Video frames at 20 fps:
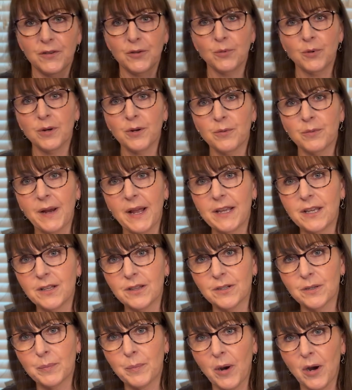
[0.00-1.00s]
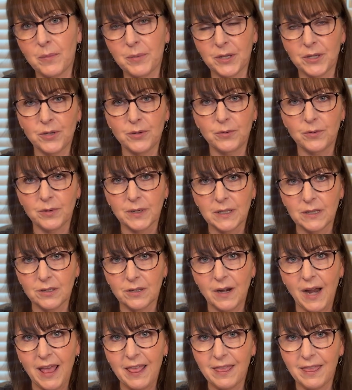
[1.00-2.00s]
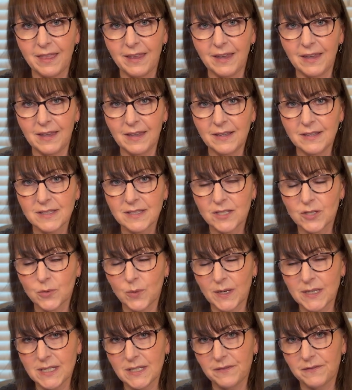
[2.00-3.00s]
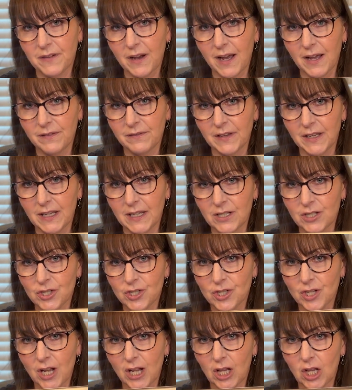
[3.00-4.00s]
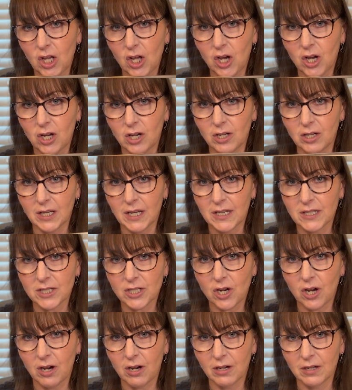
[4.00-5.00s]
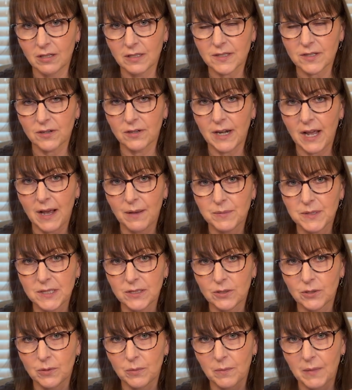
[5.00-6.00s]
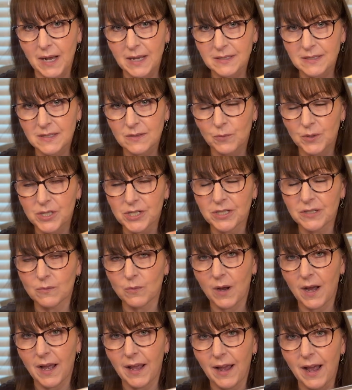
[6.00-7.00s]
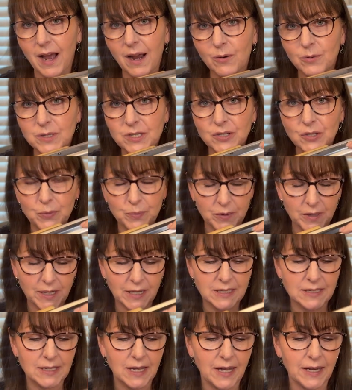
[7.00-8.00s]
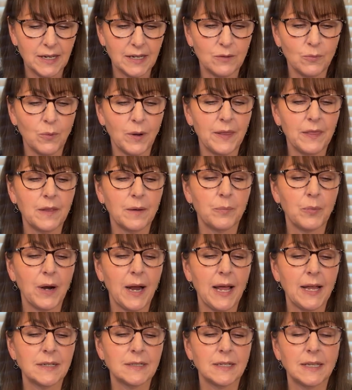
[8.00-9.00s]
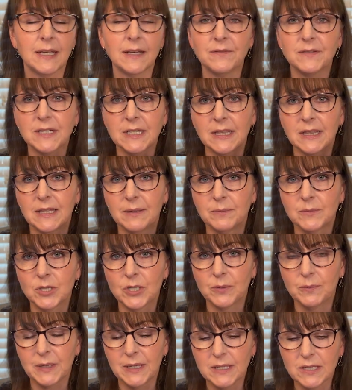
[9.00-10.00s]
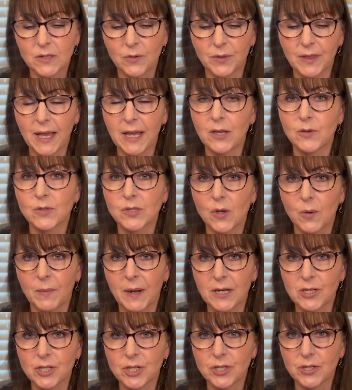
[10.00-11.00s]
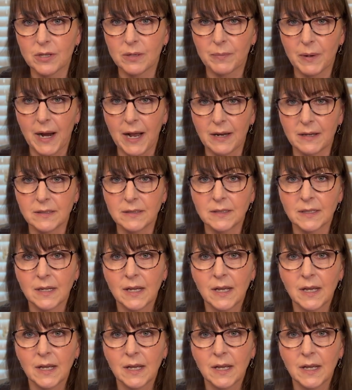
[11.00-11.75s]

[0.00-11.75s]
you are a regular barbecue griller, these 25-inch long tongs are an absolute must, which is why I was super excited when the brand gifted them to me. So thank you so much to the brand.